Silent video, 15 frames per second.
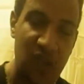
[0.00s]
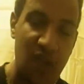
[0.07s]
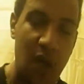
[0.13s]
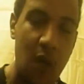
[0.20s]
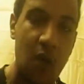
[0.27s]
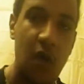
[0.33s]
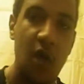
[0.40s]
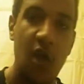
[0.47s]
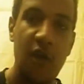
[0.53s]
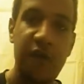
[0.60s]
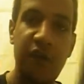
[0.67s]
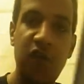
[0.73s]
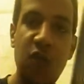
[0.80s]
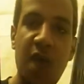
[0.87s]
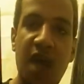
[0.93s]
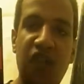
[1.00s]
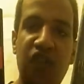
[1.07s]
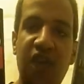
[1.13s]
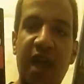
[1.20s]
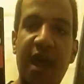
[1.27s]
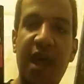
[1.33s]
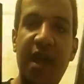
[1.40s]
So for
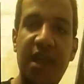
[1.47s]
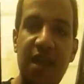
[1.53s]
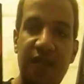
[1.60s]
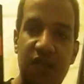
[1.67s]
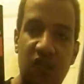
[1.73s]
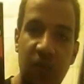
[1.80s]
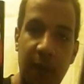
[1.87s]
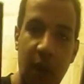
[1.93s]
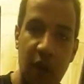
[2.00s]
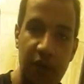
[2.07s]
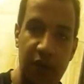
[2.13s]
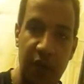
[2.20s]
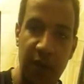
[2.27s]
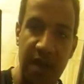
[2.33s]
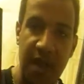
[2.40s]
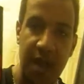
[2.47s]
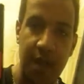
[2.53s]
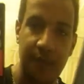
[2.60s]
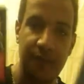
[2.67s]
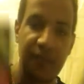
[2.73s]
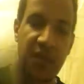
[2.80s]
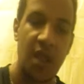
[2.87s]
direction, I got to give it to part
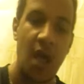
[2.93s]
3.